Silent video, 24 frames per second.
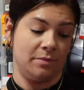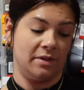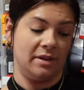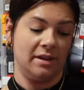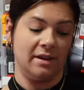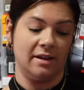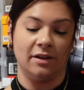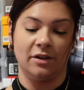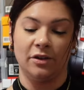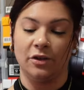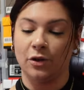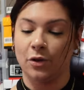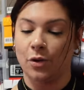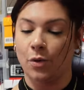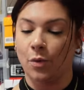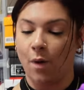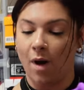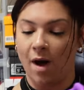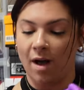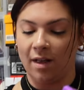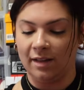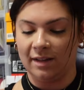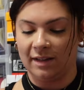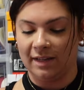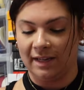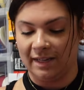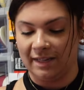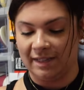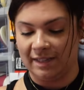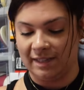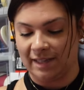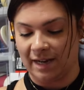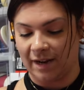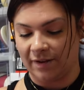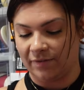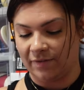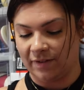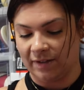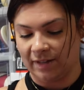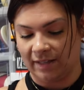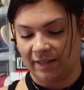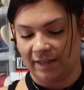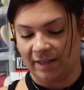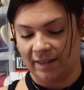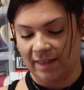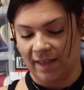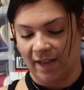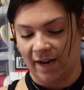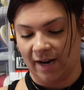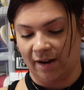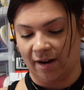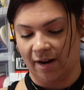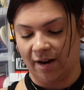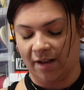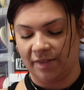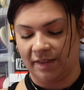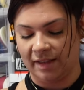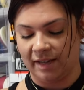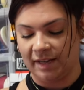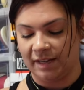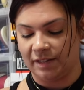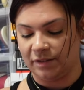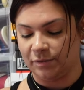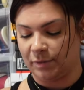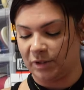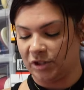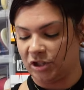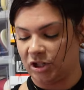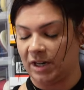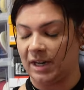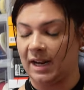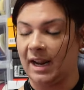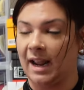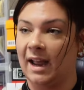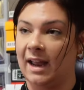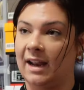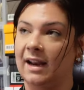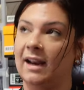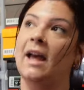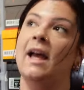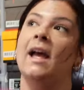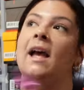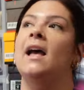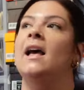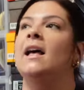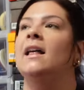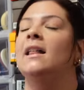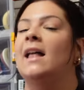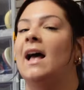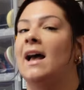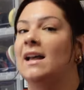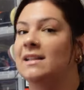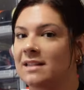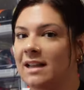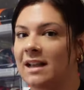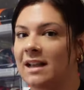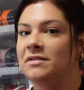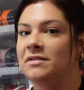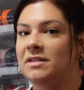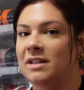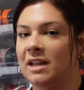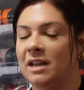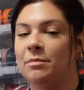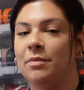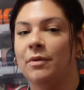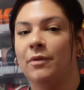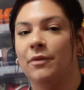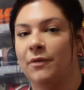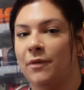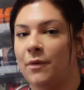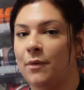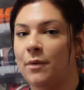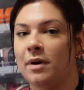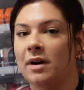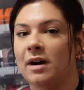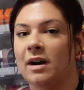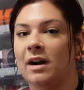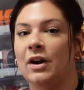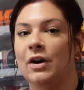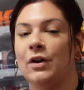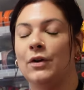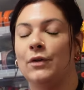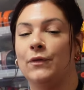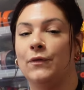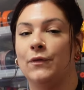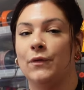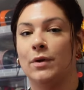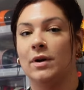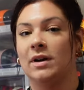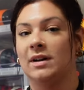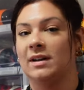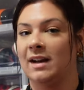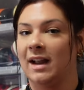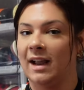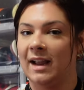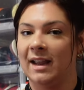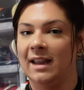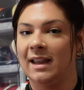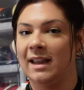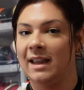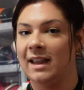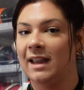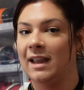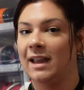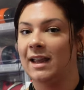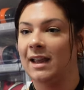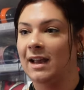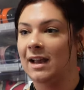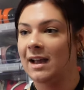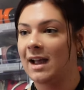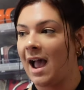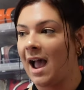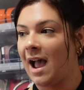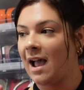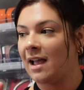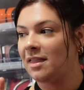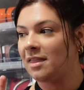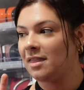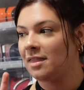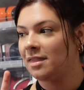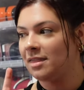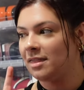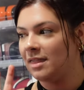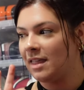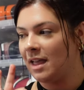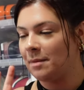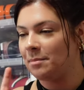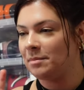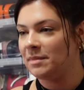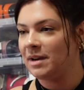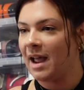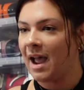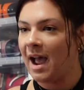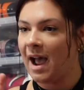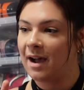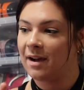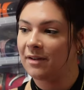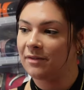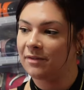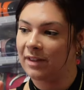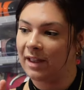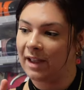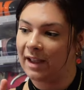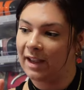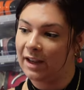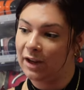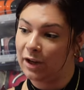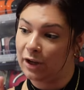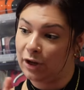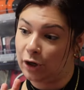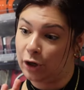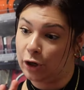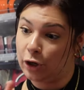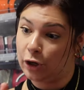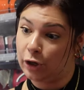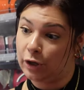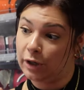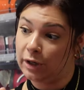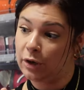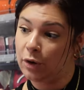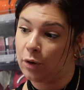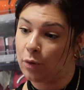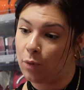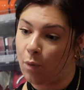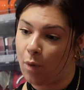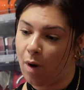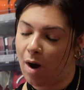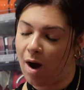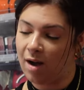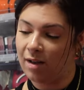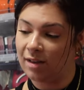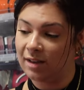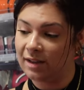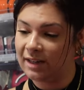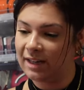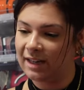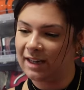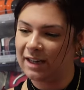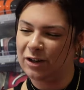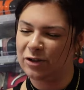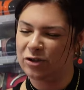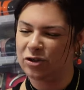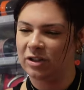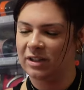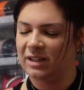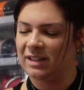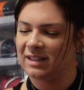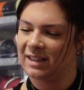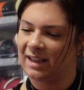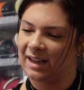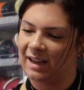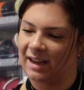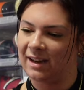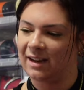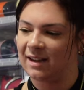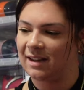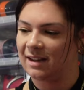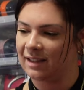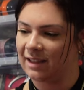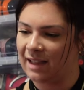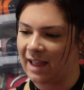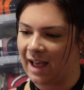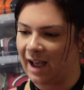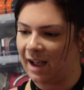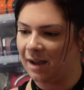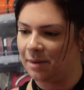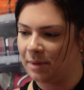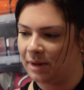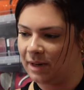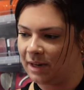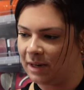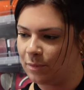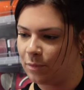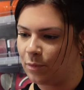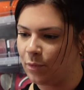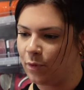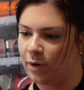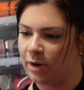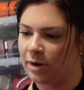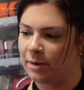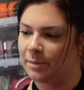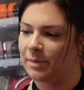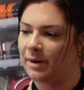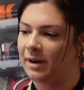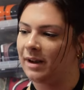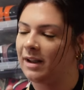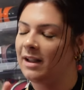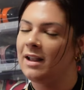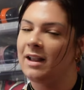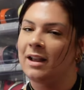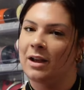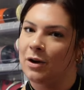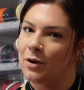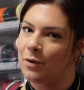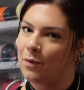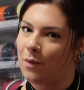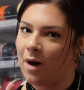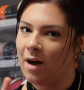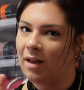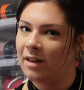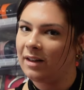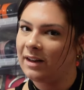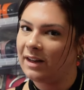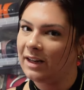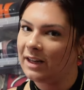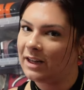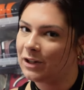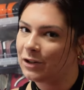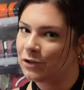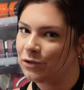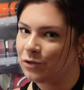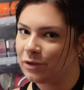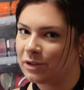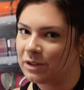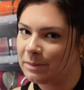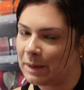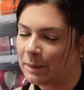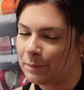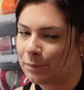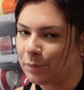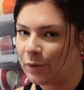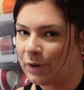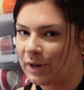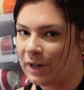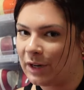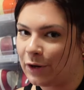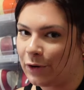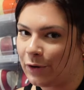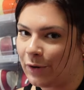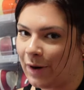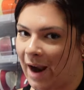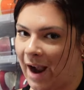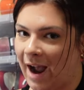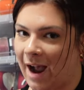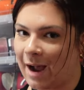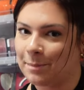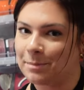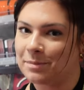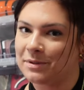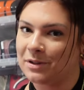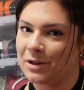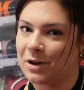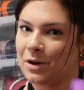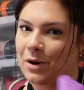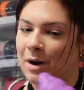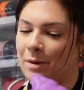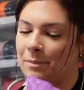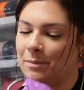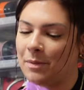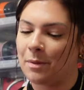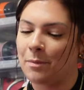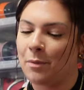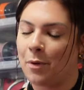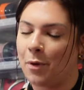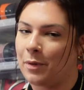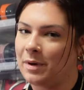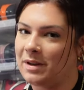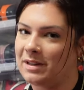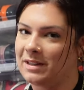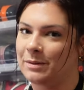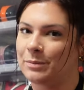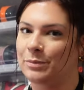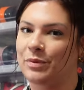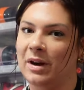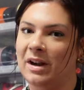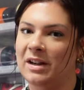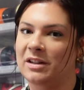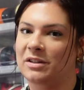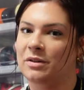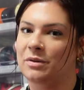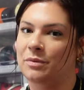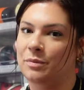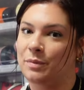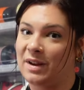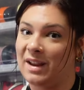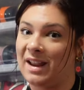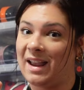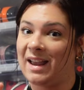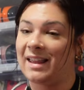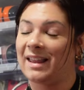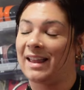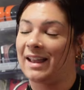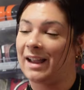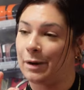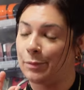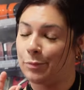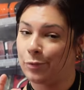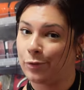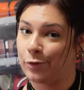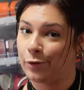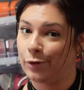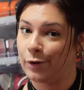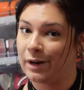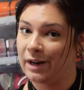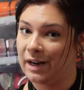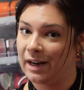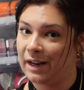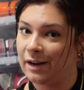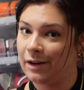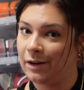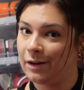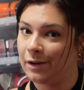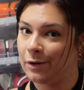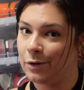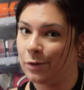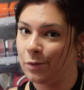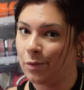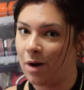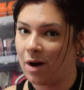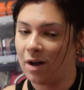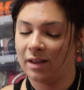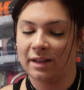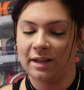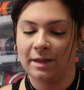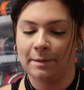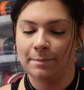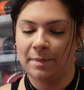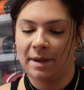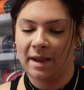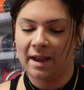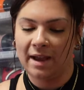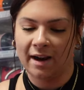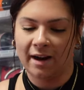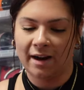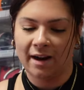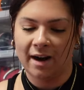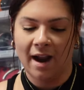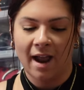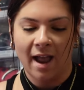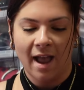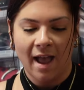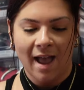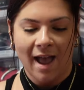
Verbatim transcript: The, the quality is definitely there on these, which, again, as said before, for Nike, them to have, like, good quality, usually it's like a collab anymore, but quality control's been pretty crap, so I'm, I'm always impressed when we get like a pretty good quality pair.